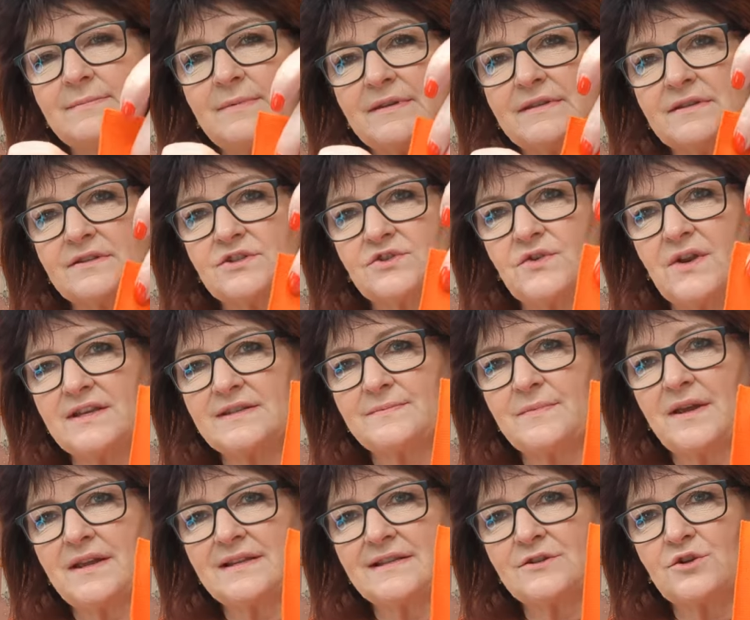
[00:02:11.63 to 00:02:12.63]
bit of stretch,
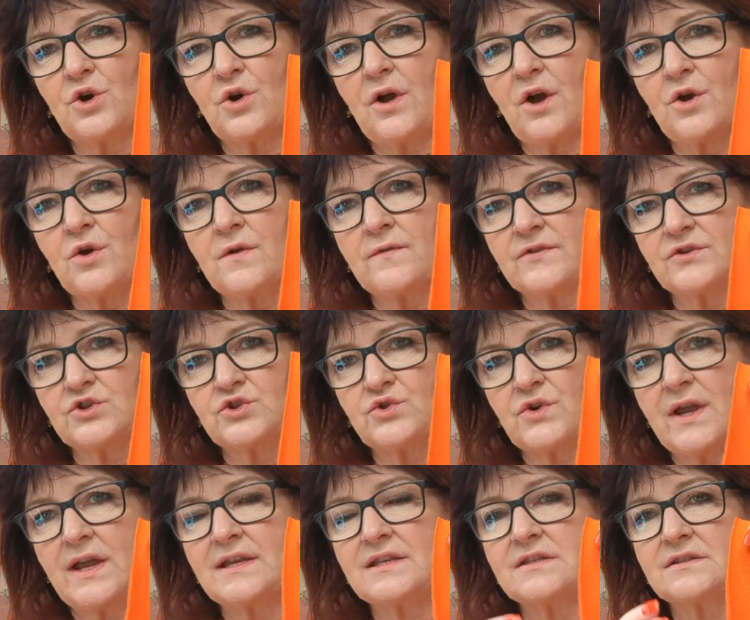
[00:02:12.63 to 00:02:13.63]
but it's not overstretched.